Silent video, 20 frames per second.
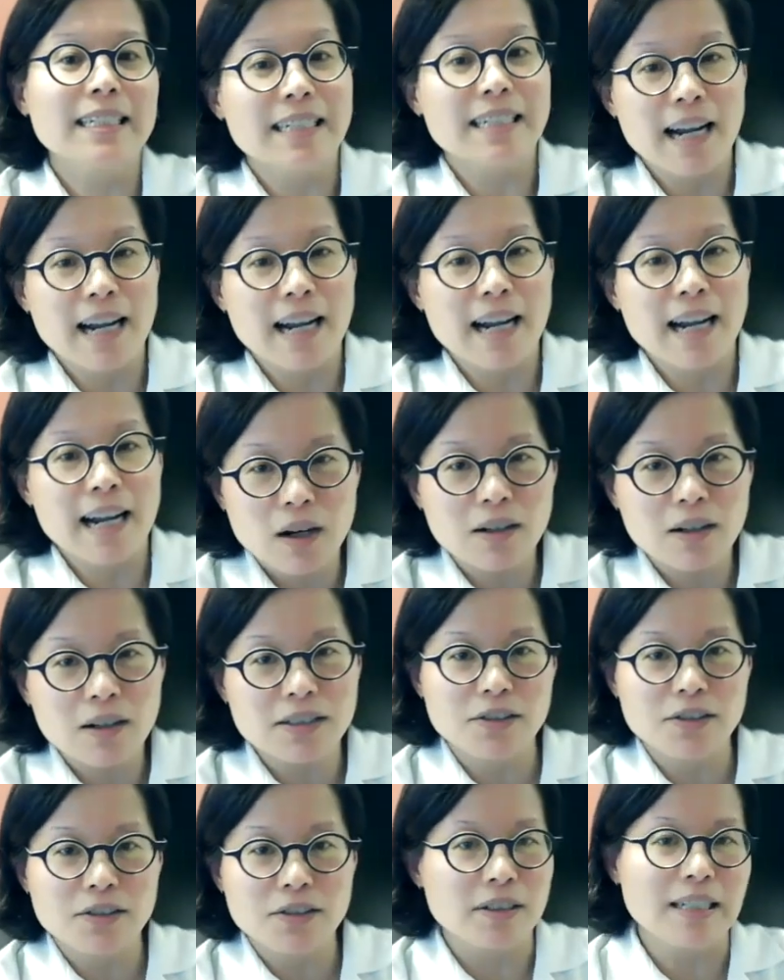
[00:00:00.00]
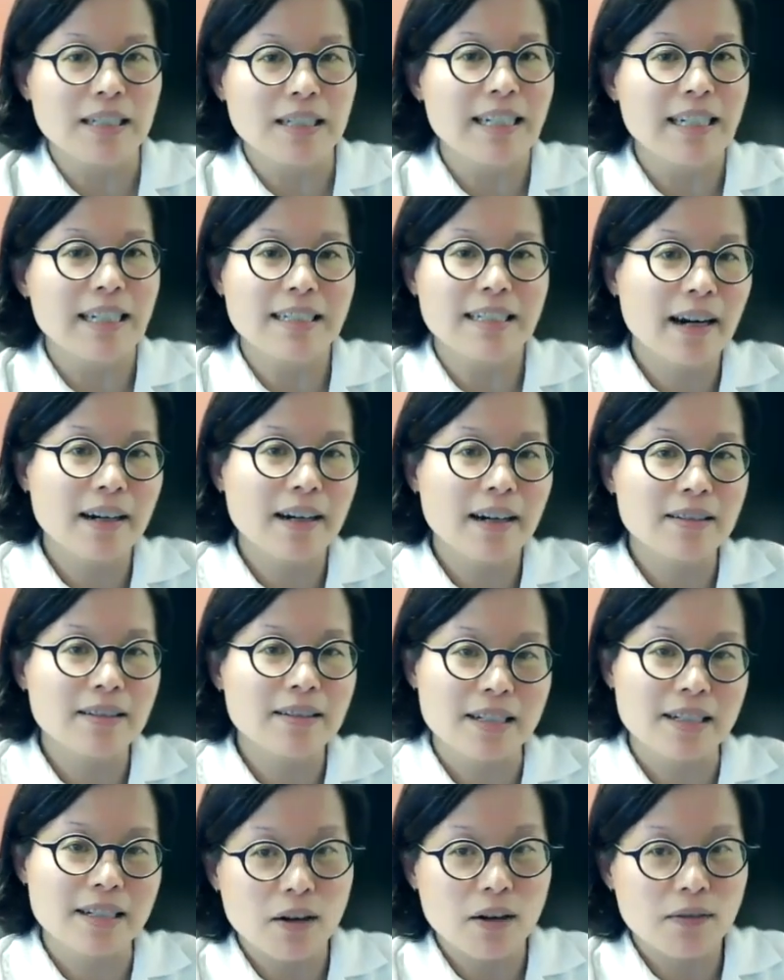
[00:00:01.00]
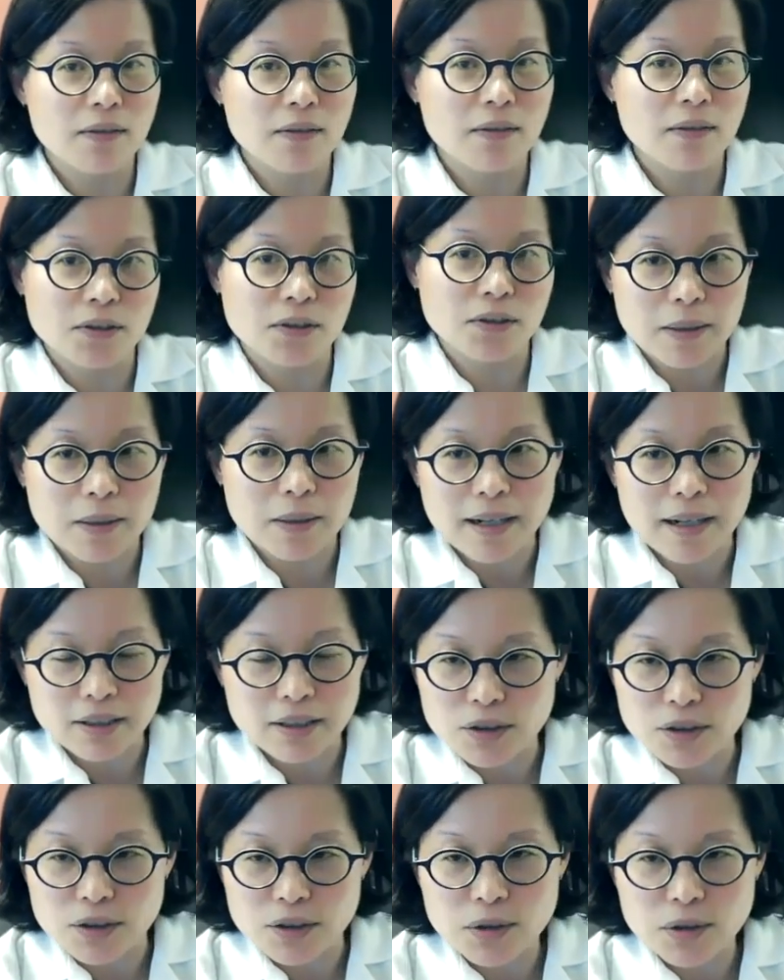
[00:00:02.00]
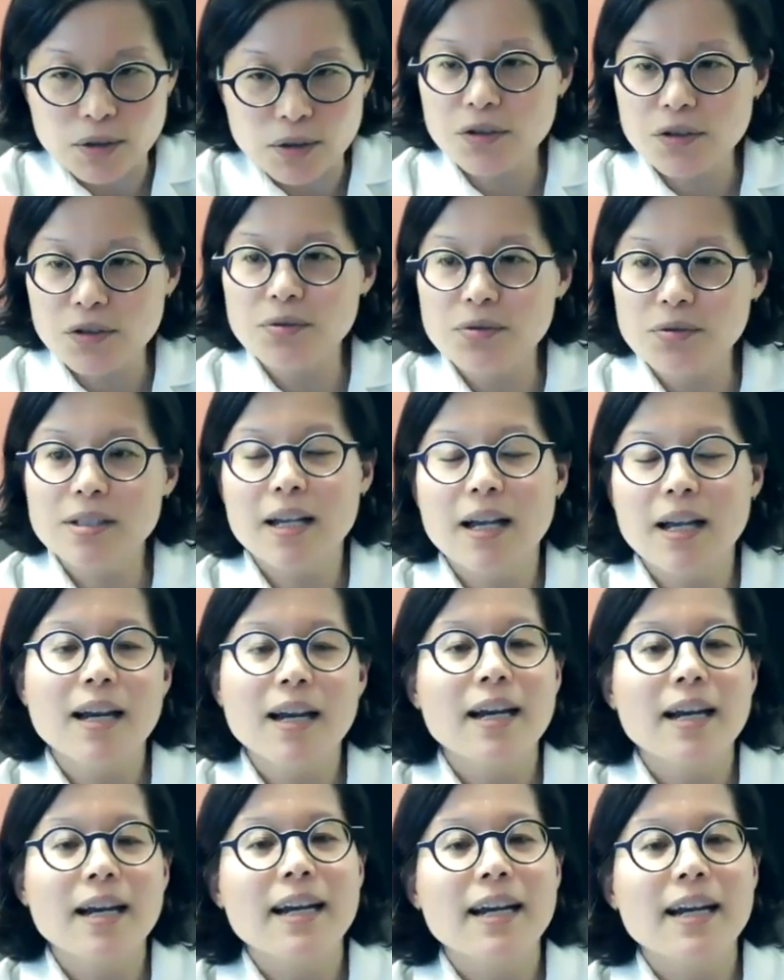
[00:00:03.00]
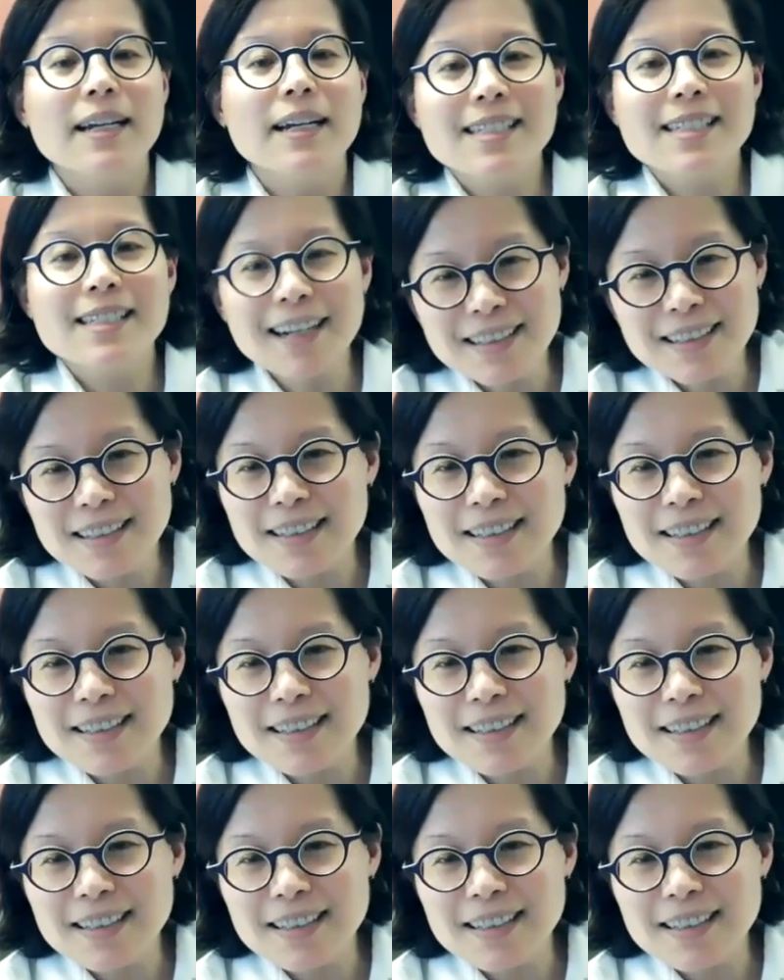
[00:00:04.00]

alcohol is going to entirely solve your bladder control issues. Second